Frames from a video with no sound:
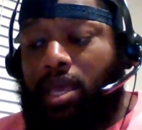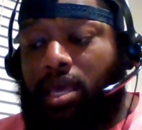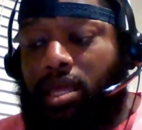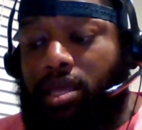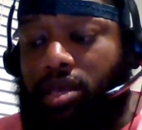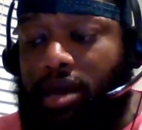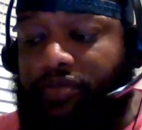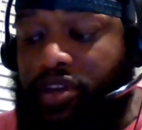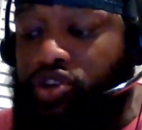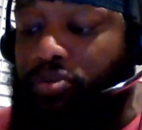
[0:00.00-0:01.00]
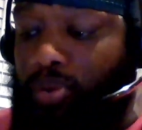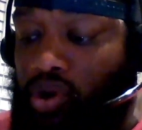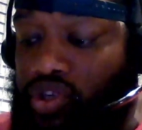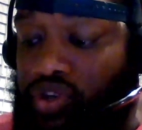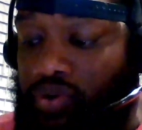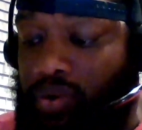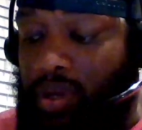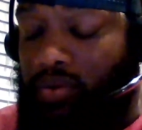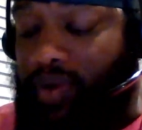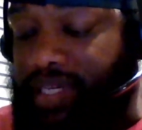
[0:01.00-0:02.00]
And you have interpersonal
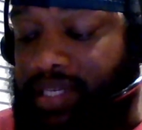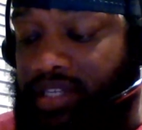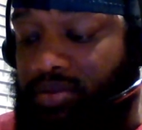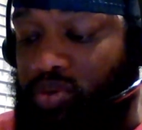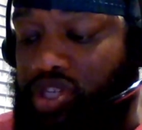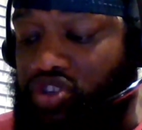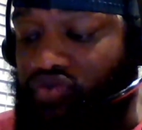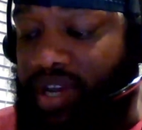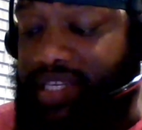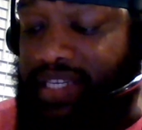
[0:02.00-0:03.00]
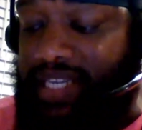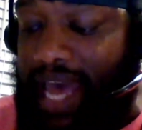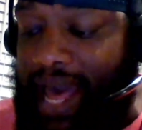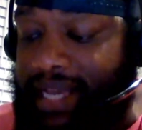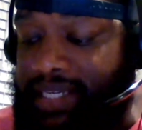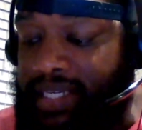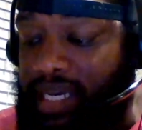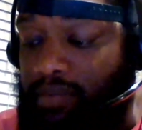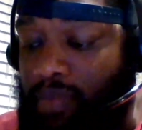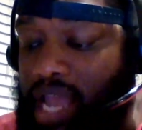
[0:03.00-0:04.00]
racism, which is racist acts
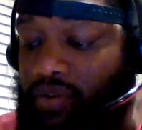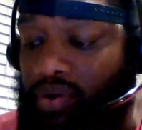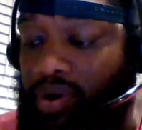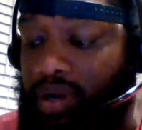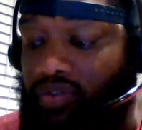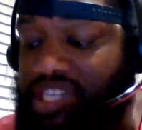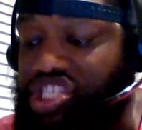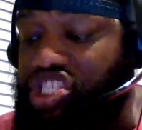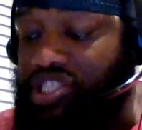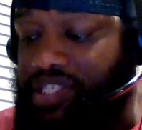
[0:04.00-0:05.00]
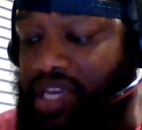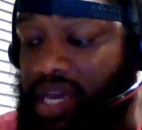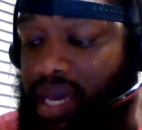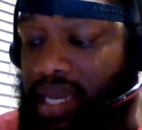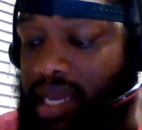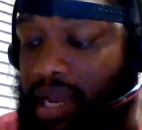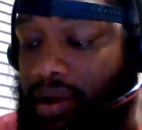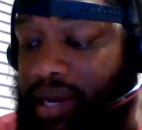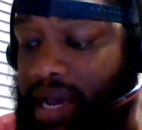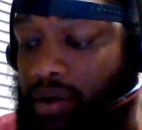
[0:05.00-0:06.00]
and microaggressions
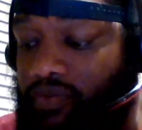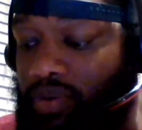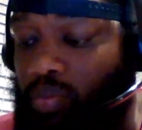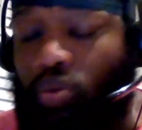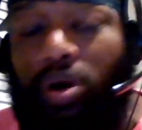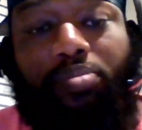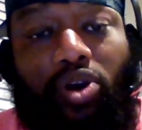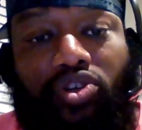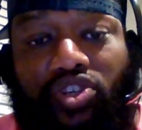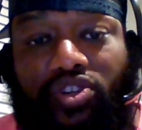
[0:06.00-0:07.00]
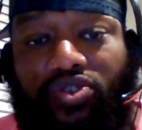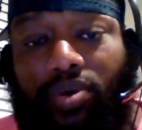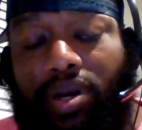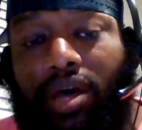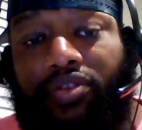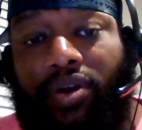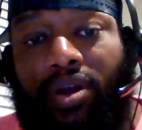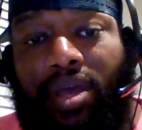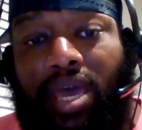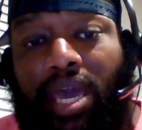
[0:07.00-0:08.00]
carried out from one person to another.
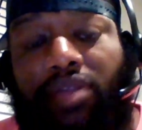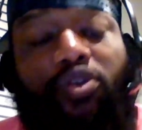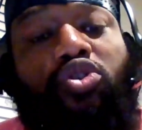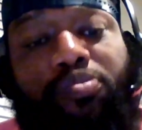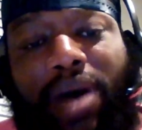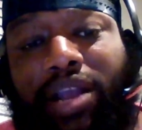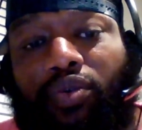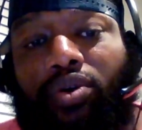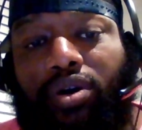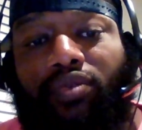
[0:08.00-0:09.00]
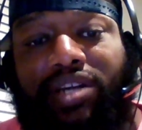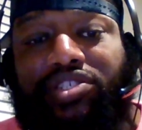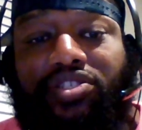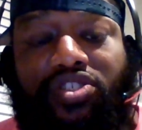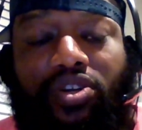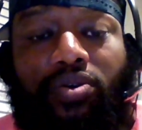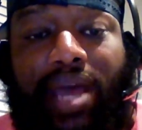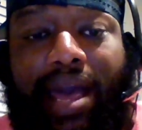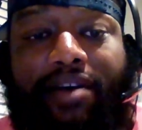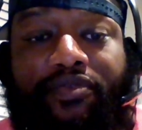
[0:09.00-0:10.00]
And those microaggressions don't
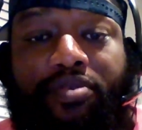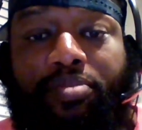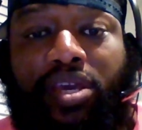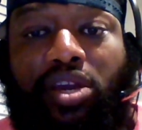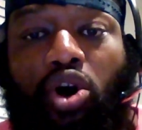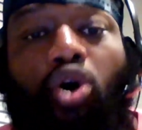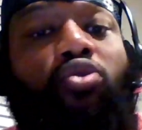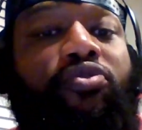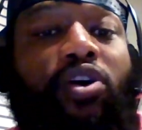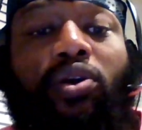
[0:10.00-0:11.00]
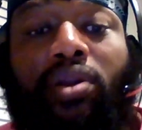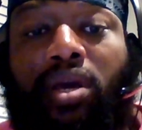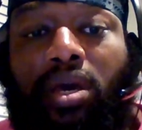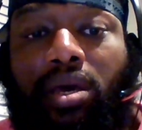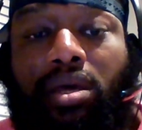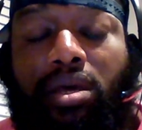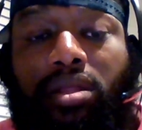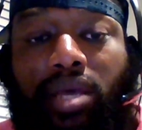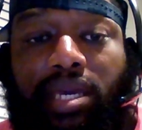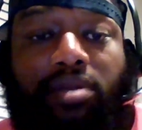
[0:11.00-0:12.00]
have to be overt,
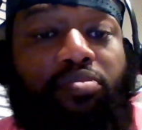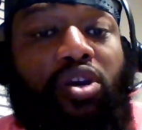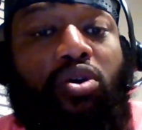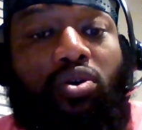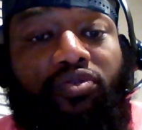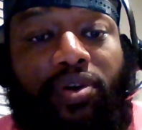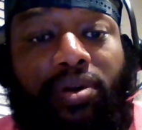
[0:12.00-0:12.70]
they can be covert.